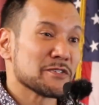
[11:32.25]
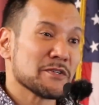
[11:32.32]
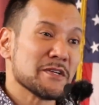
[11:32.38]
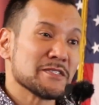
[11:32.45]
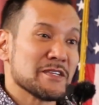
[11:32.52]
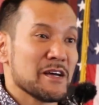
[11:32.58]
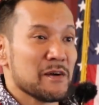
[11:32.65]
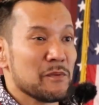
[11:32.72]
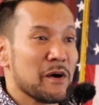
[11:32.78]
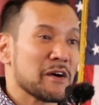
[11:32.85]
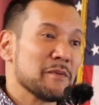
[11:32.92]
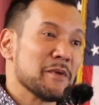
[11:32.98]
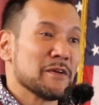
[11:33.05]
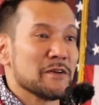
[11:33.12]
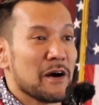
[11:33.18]
So let's say I'm
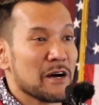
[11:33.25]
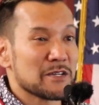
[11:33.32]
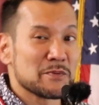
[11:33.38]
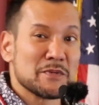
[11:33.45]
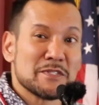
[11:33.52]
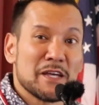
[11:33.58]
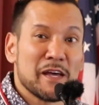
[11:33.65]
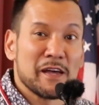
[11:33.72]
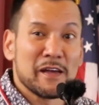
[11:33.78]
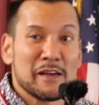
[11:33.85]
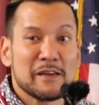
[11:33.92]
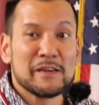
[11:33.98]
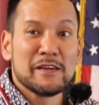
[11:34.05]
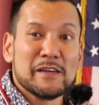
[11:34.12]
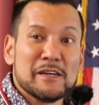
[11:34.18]
walking my dogs one
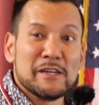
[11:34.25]
day,